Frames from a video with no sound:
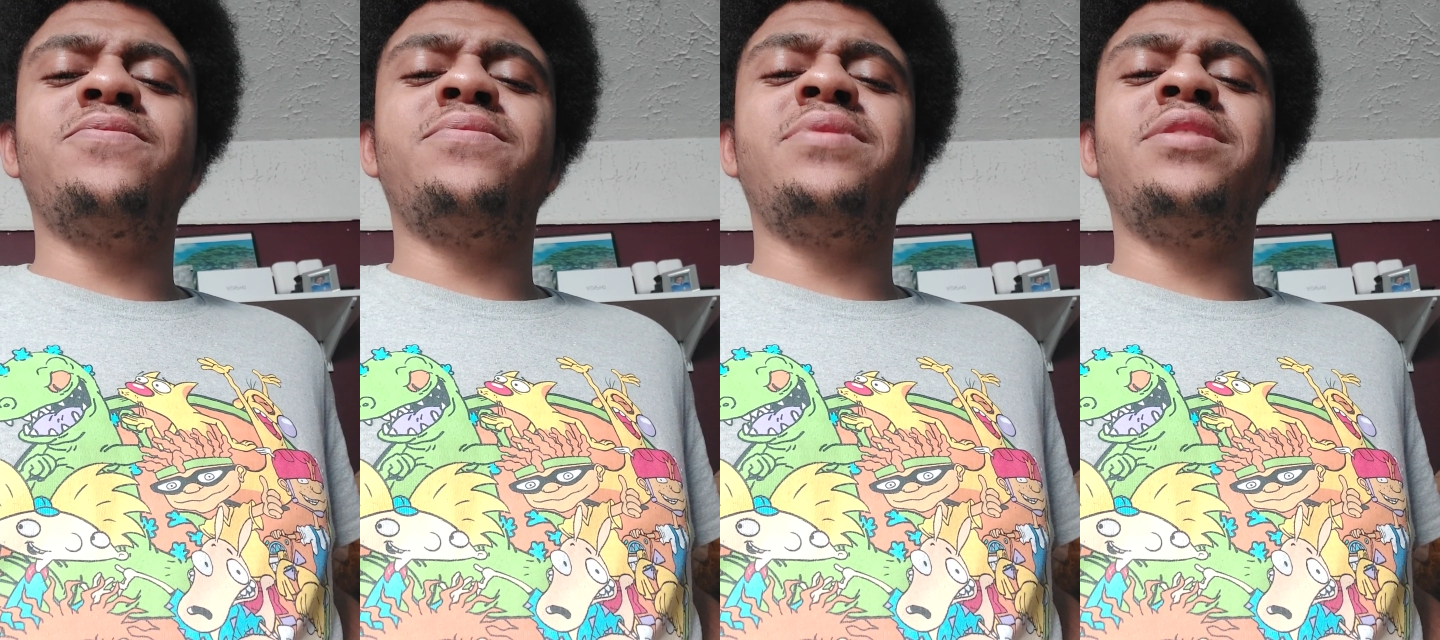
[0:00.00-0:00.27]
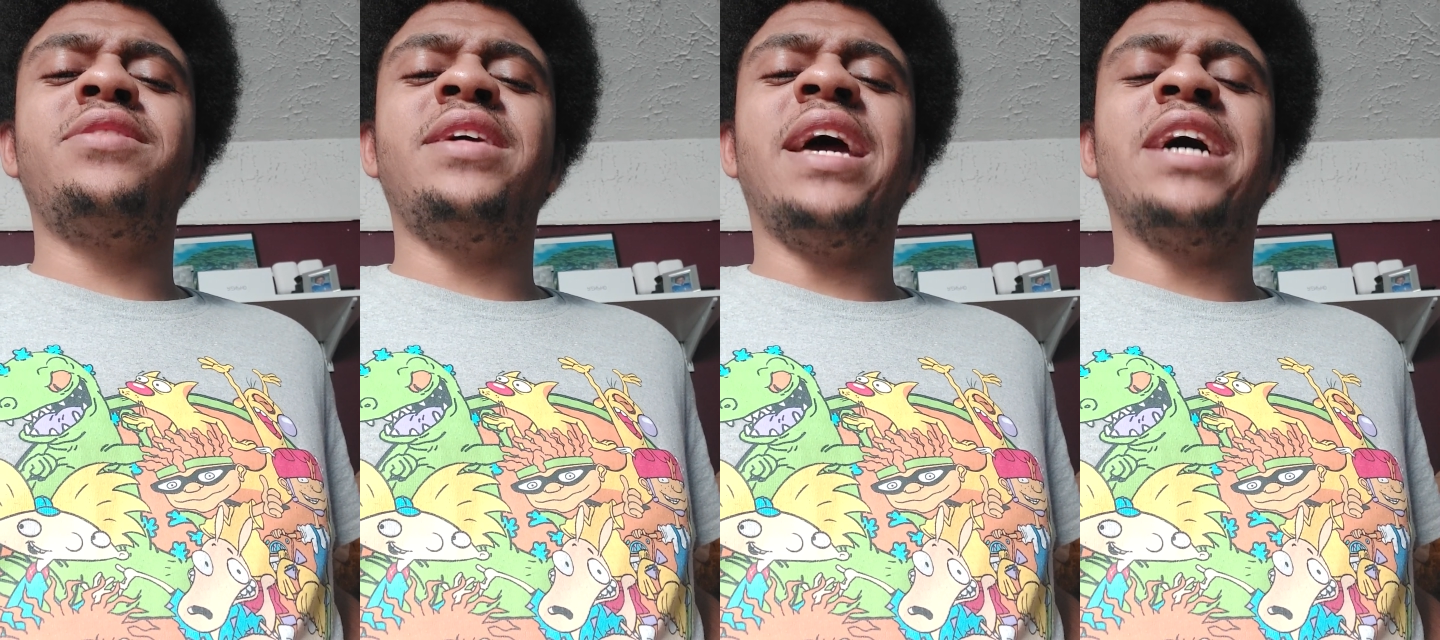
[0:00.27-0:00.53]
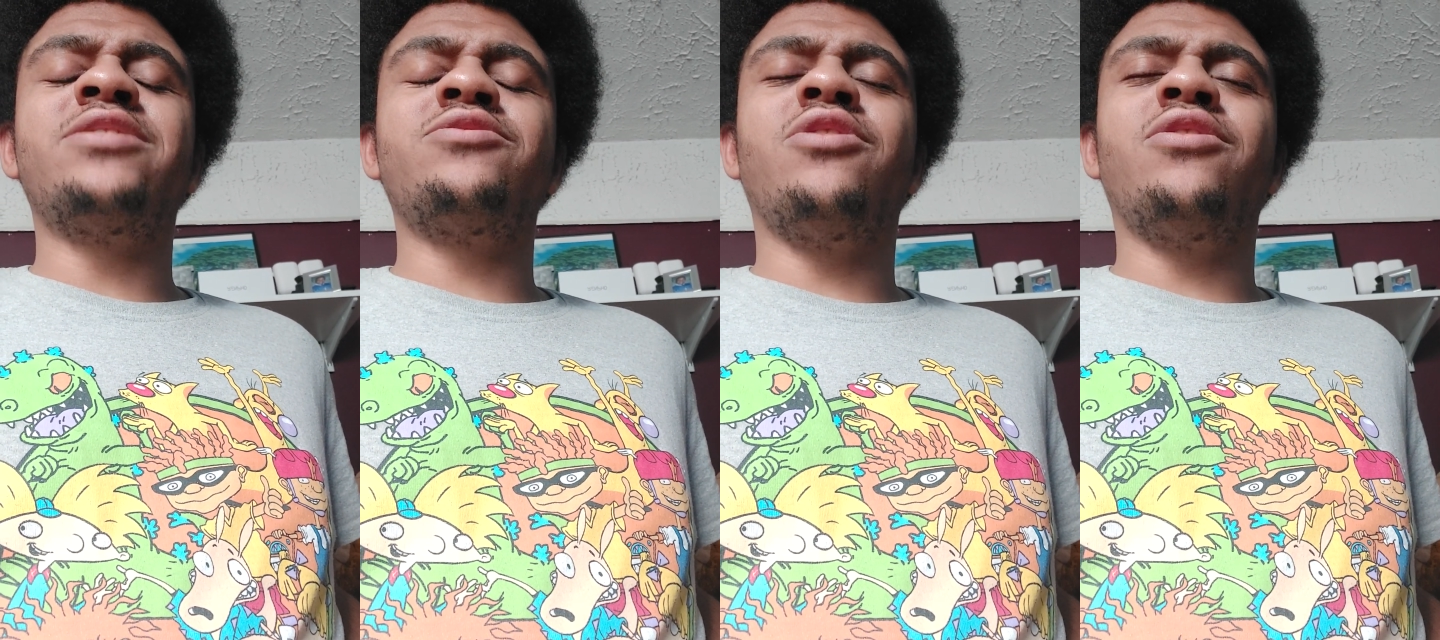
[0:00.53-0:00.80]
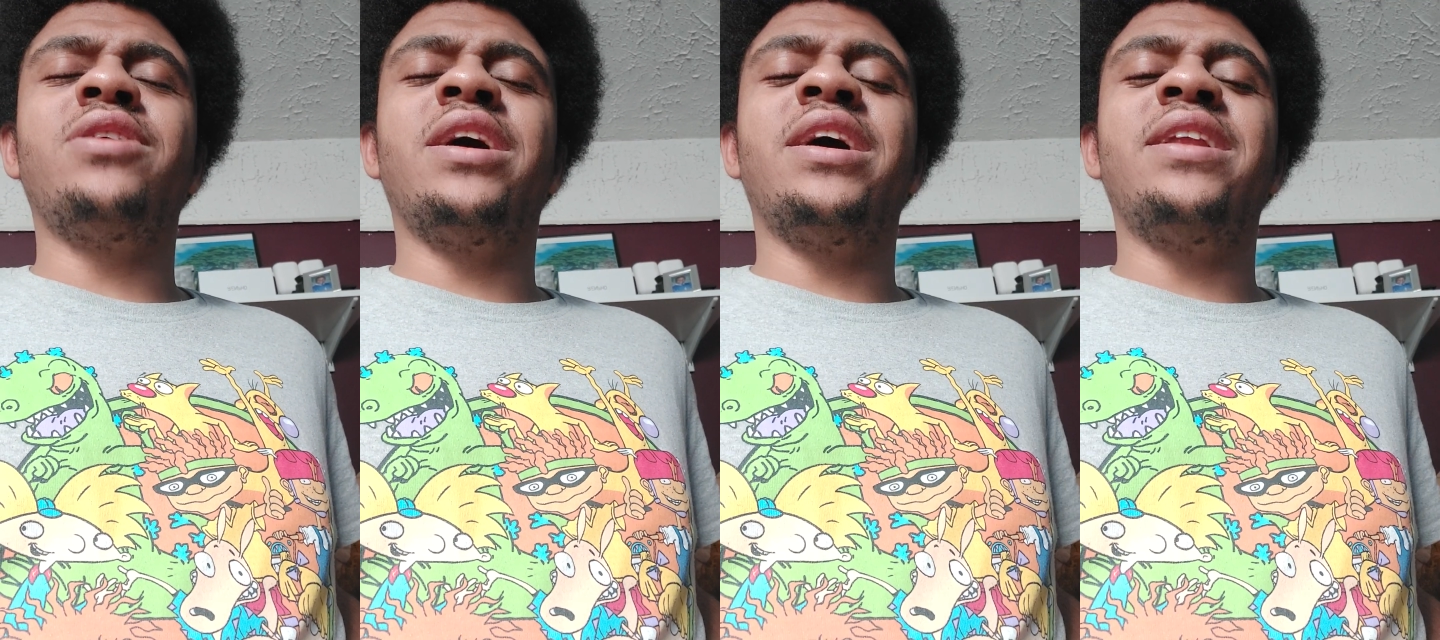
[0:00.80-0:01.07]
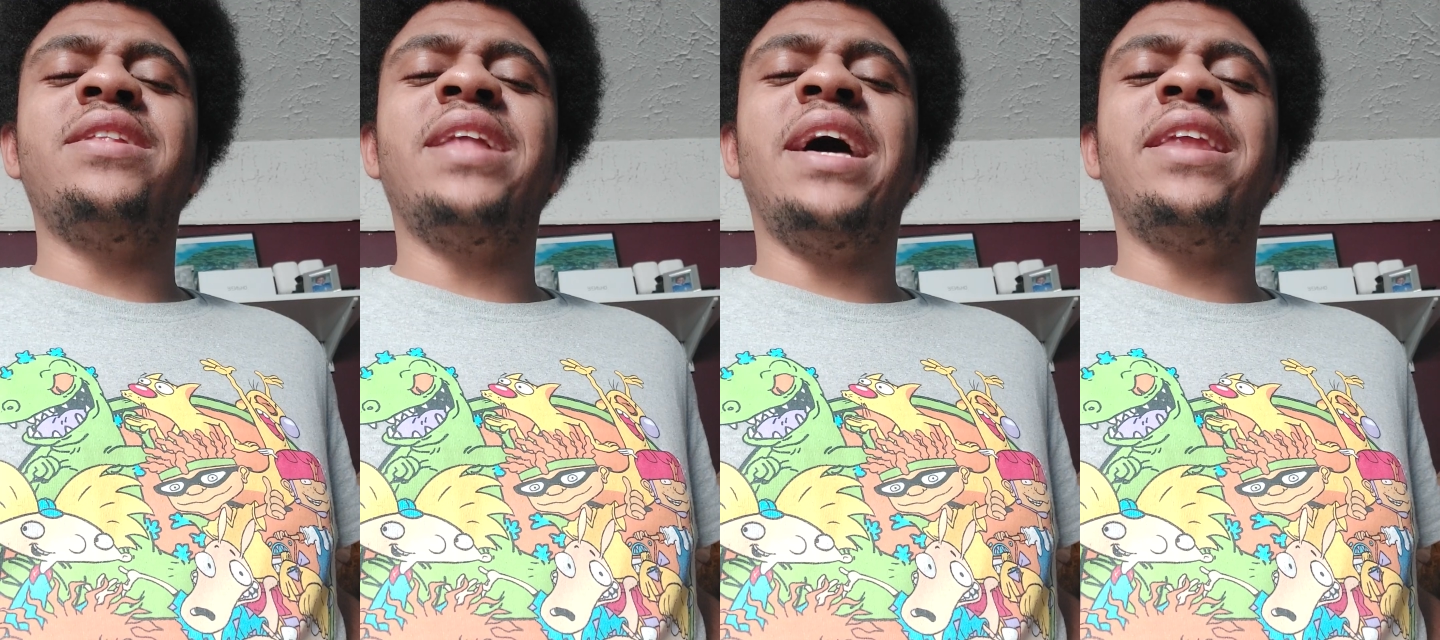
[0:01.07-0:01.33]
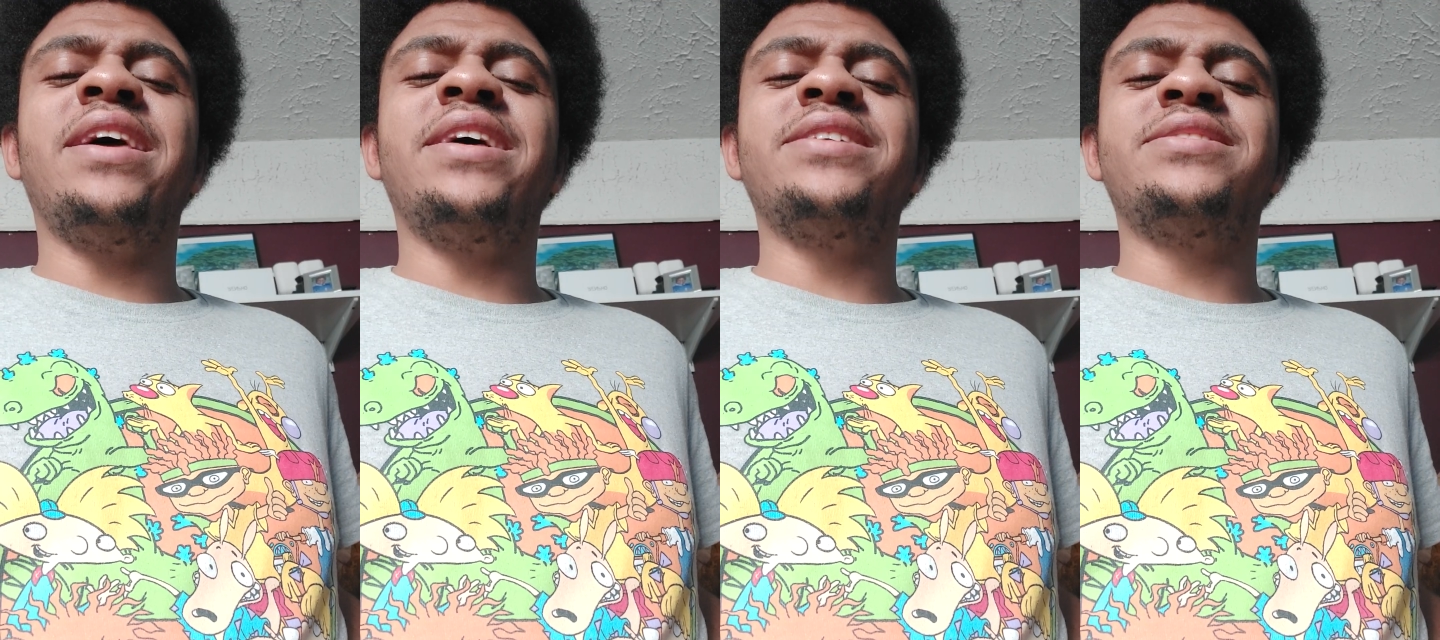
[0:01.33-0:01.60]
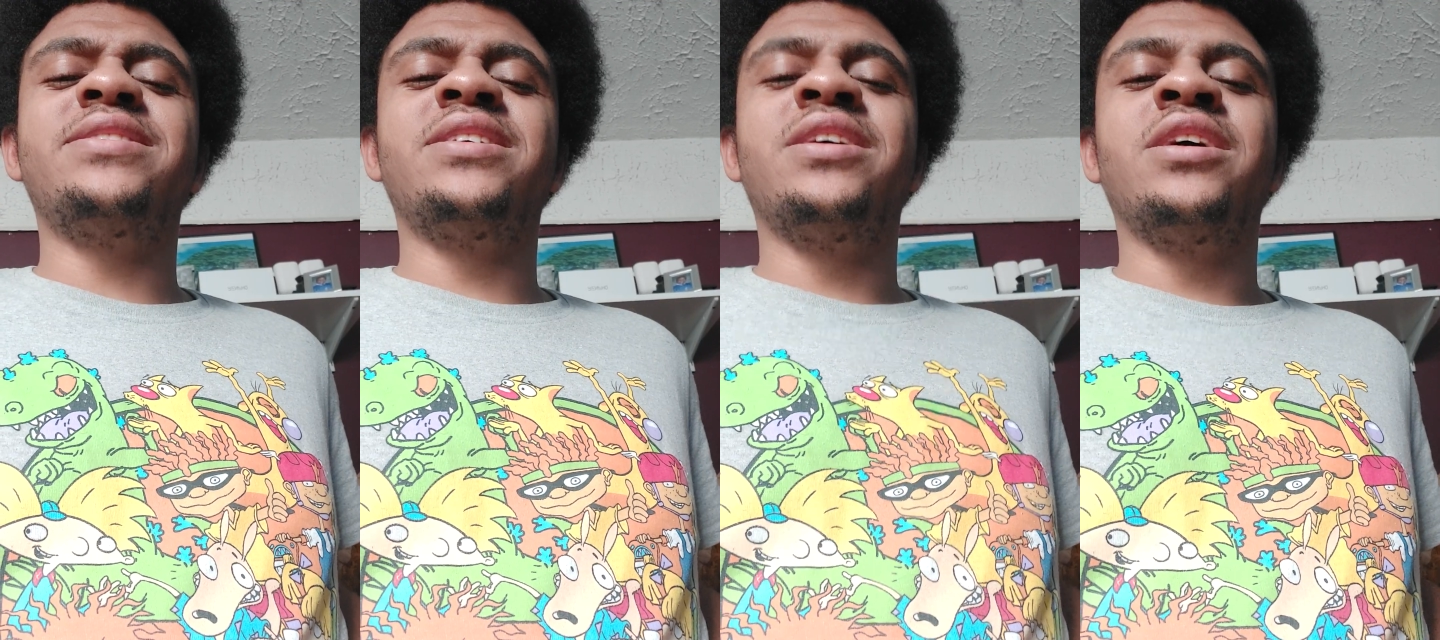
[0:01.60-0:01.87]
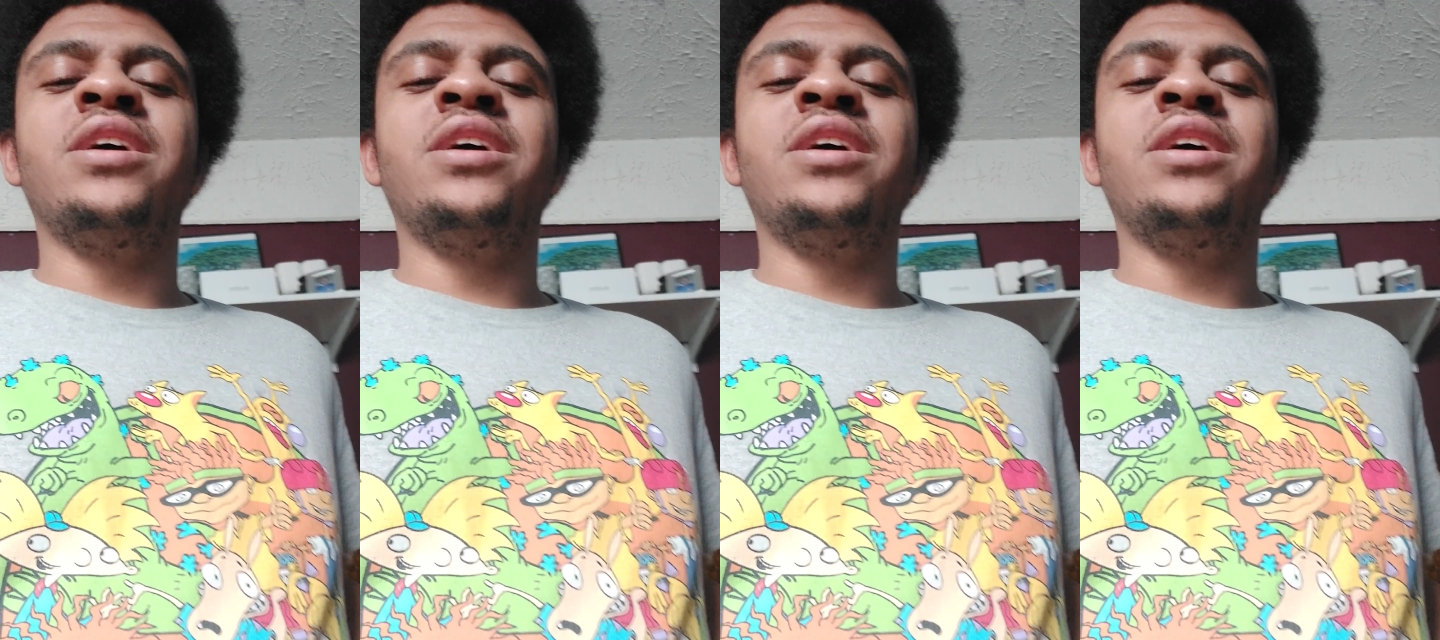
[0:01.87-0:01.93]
from the theatrical cut, and that is